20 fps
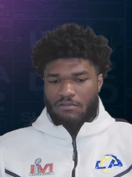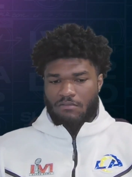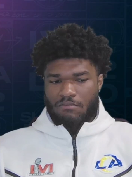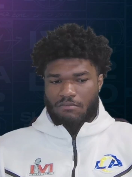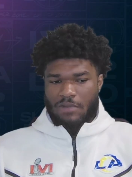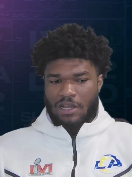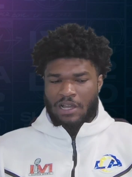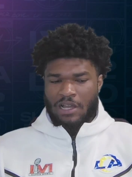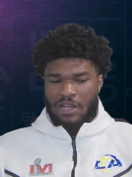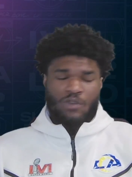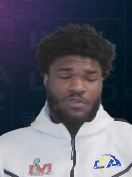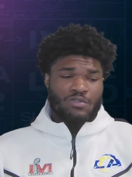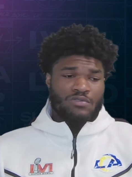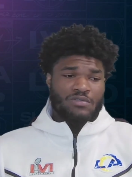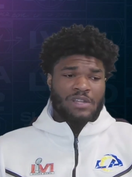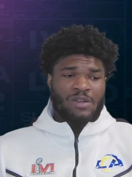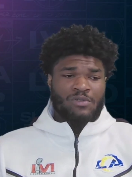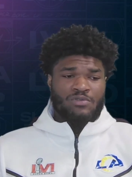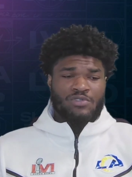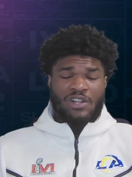I was I was
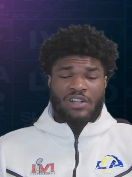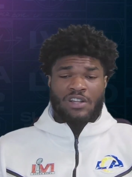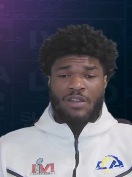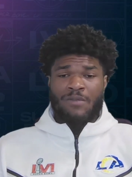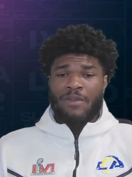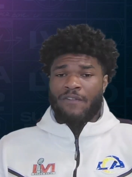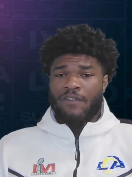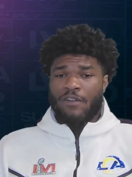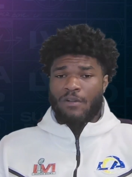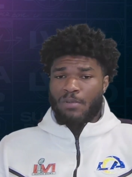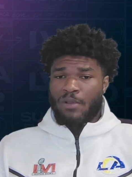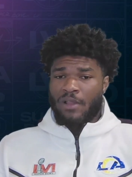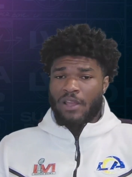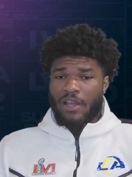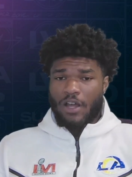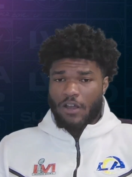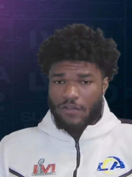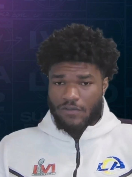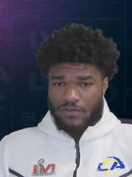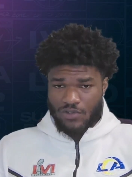trying to come back for the
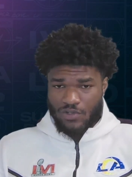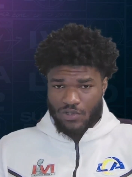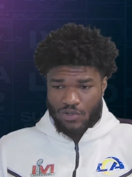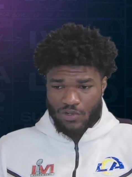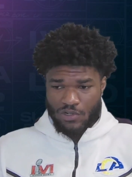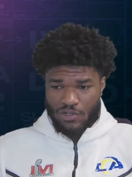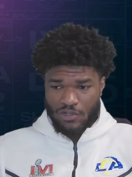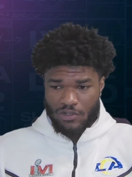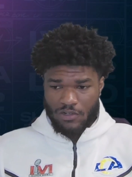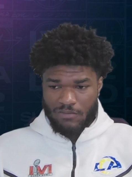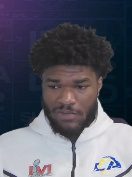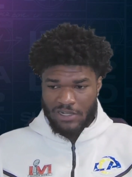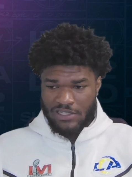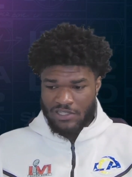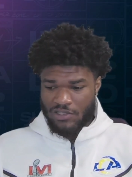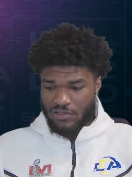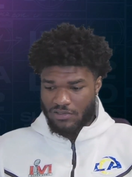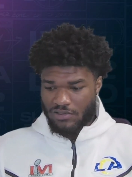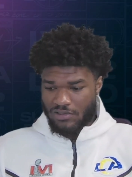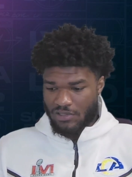playoffs. You know, um, I
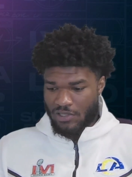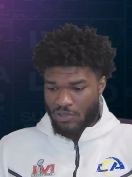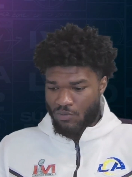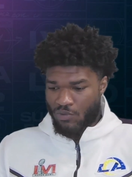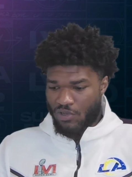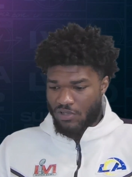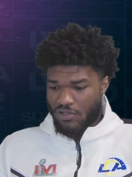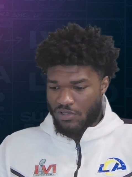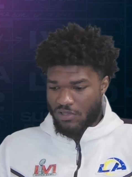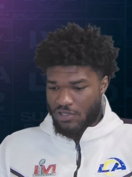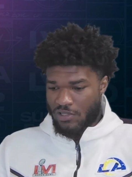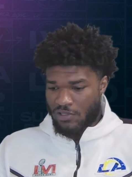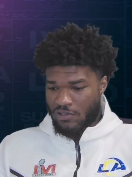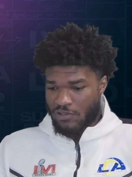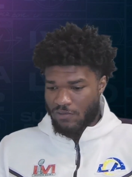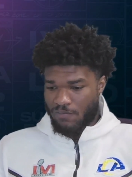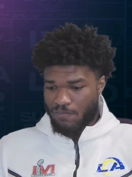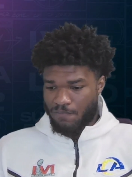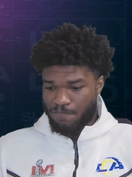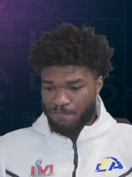just I wanted to. Um,
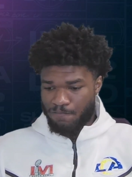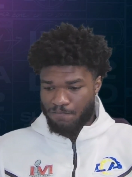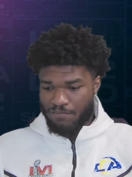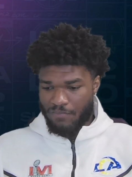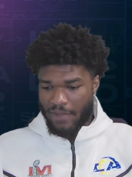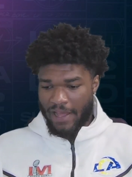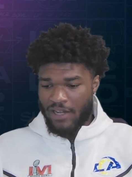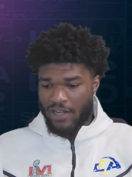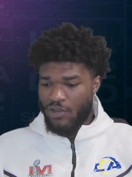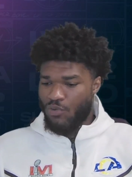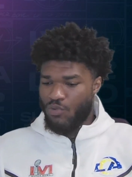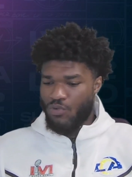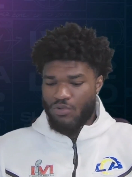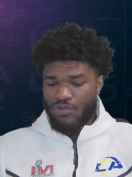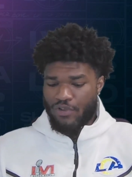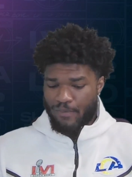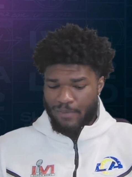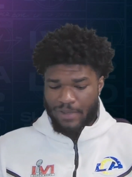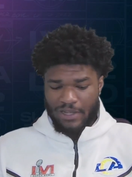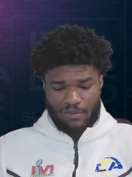I knew we were gonna
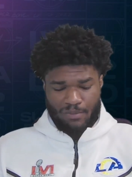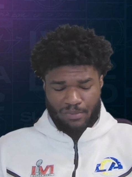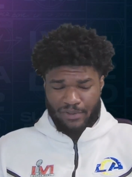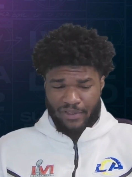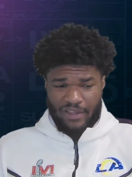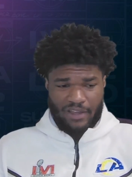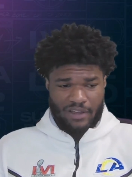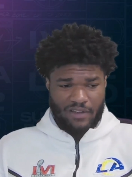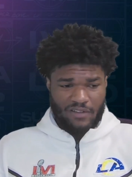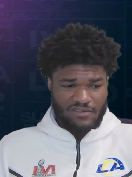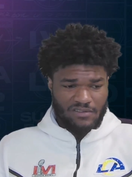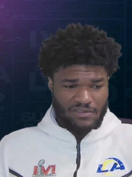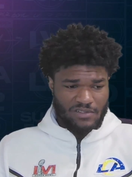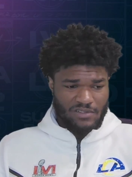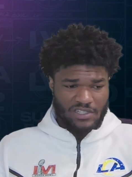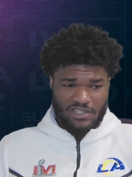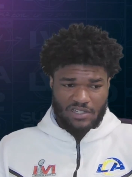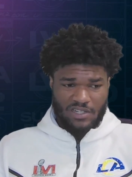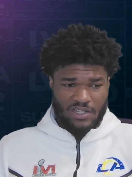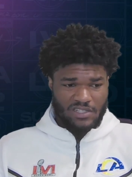make the playoffs just
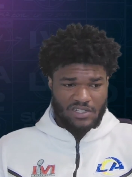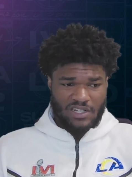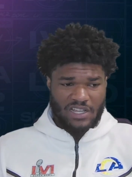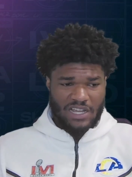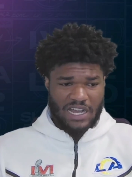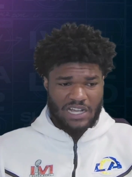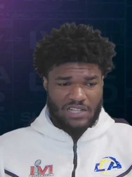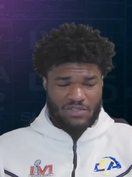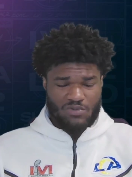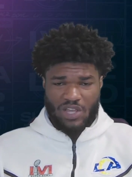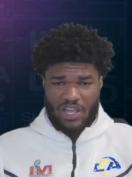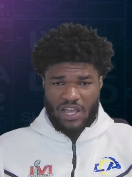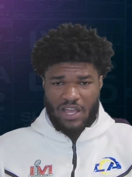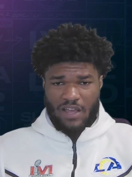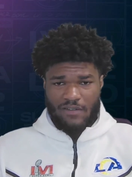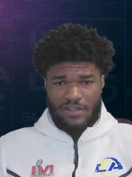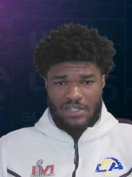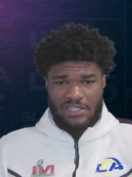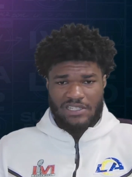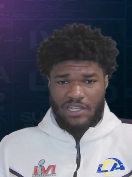because of the guys we have, the
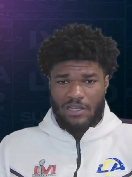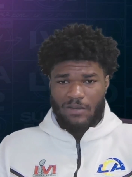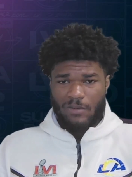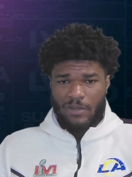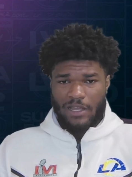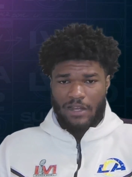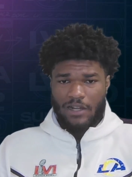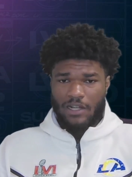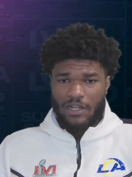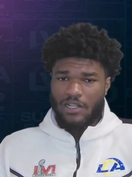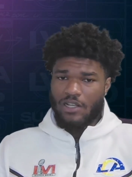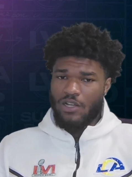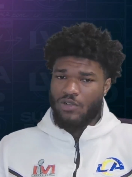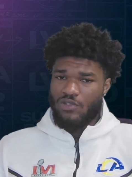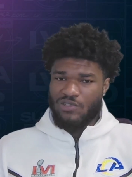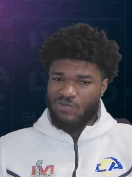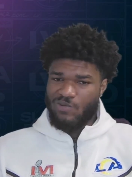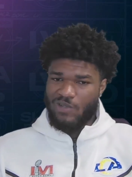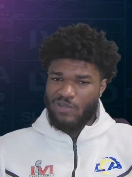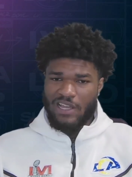team we have, the coaches we
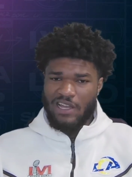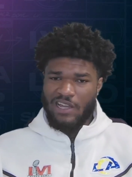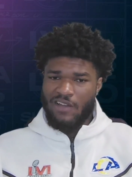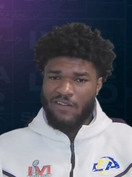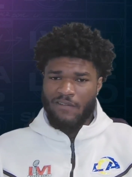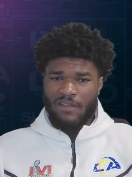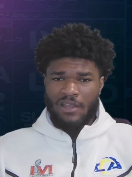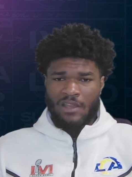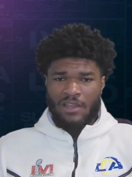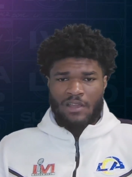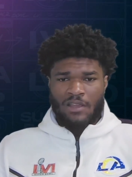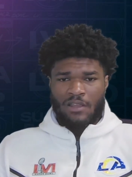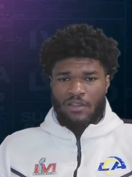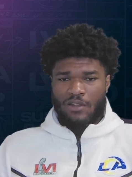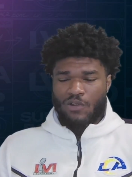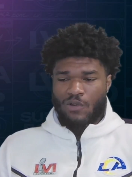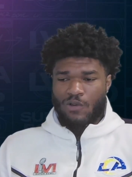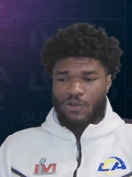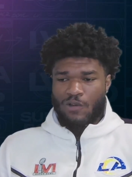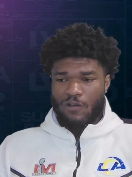have. You know,
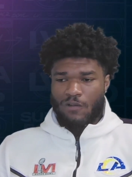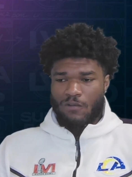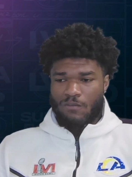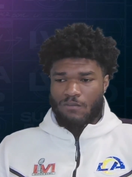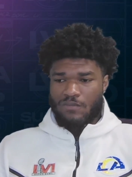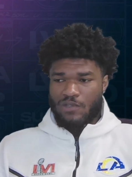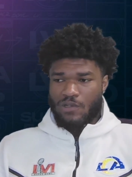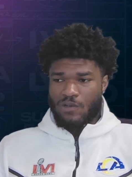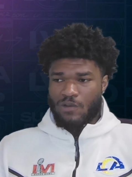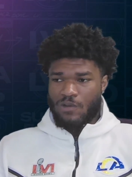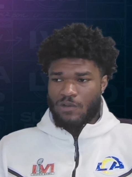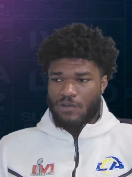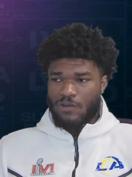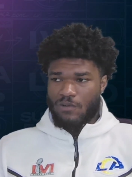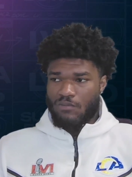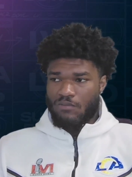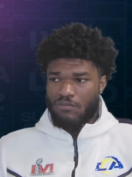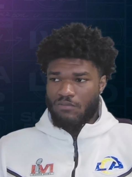um, so um,